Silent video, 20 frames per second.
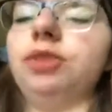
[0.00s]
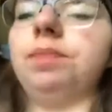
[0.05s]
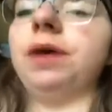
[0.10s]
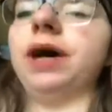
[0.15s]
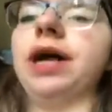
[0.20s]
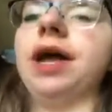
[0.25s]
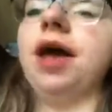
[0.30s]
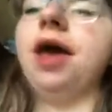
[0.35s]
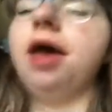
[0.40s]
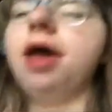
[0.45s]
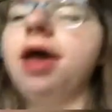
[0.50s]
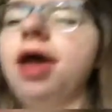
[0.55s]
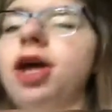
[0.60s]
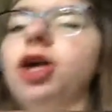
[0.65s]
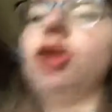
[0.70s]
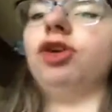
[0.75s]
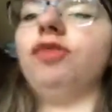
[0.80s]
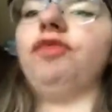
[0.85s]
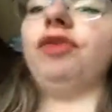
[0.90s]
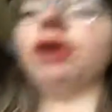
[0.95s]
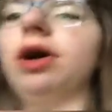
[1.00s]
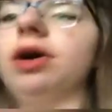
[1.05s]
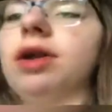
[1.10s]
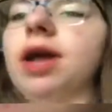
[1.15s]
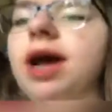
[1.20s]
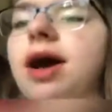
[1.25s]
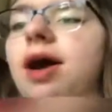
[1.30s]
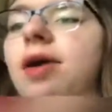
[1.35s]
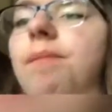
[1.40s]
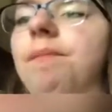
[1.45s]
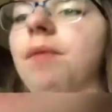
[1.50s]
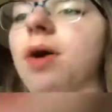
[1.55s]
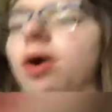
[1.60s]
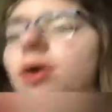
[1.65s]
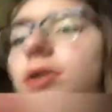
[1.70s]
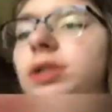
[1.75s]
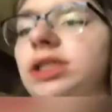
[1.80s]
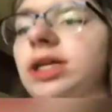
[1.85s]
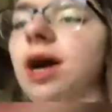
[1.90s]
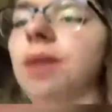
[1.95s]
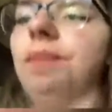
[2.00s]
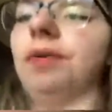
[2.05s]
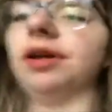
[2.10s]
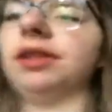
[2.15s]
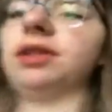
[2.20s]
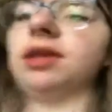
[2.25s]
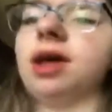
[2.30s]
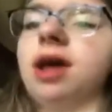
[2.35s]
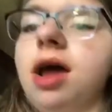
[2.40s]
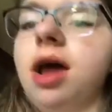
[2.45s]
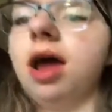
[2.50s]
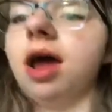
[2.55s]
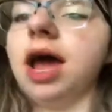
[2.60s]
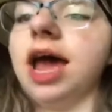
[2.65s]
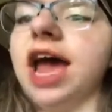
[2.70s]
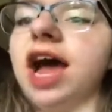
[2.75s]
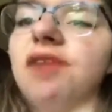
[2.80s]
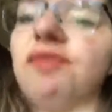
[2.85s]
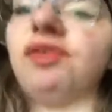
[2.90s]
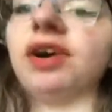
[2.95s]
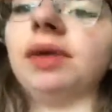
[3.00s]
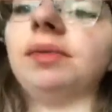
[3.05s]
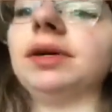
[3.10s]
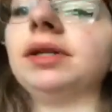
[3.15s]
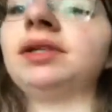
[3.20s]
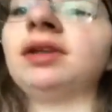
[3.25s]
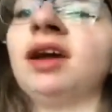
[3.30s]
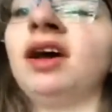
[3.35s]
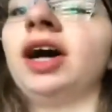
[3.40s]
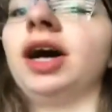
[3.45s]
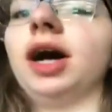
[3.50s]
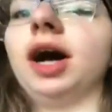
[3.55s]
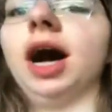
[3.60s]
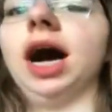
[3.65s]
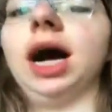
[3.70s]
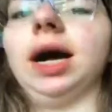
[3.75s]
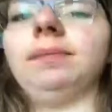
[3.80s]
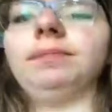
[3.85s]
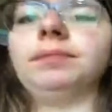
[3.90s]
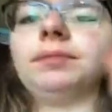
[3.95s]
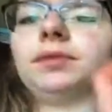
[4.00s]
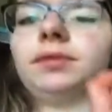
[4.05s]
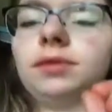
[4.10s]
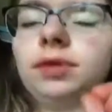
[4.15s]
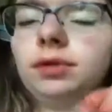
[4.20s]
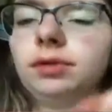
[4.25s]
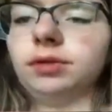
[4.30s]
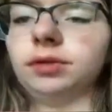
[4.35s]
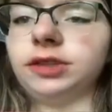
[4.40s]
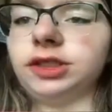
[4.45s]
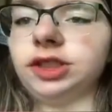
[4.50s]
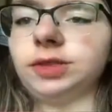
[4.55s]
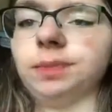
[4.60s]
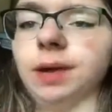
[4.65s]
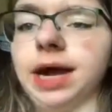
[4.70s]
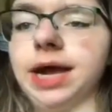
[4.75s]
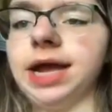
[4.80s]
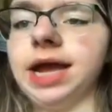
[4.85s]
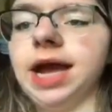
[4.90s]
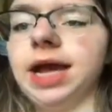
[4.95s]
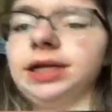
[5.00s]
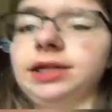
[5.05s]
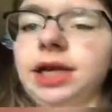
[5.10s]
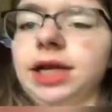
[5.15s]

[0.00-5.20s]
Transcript: You put you fill the molds up with halfway with um, Sprite.